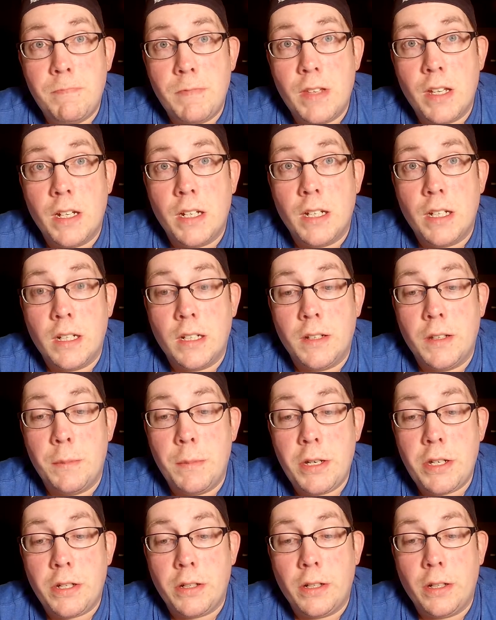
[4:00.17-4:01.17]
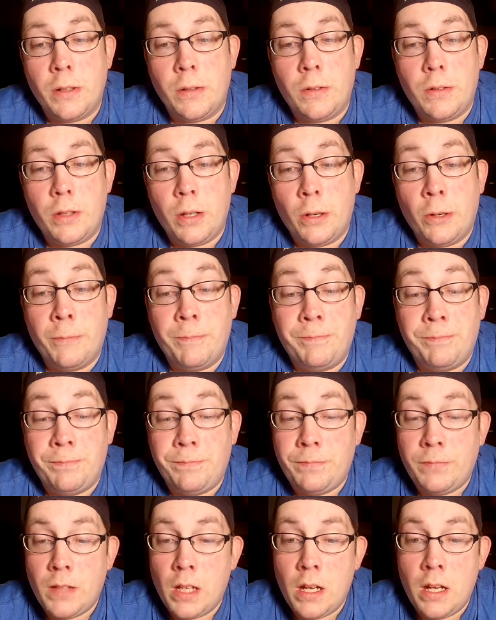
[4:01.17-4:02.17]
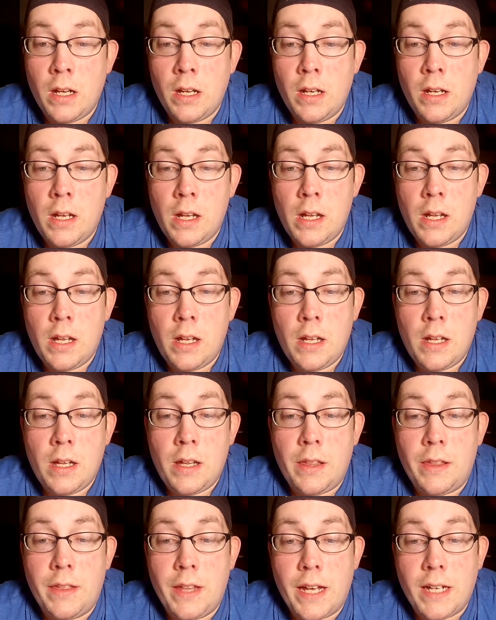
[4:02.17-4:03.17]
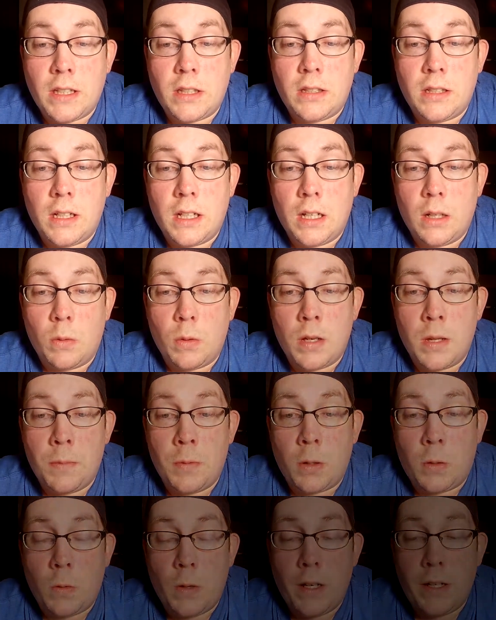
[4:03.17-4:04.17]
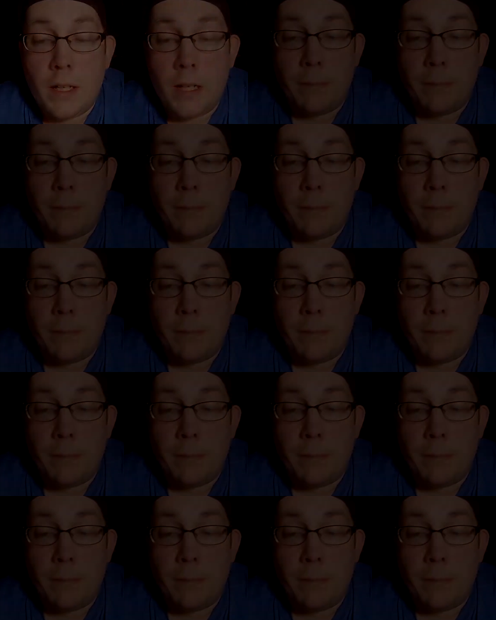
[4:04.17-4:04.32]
the mission. And so that's where the book will end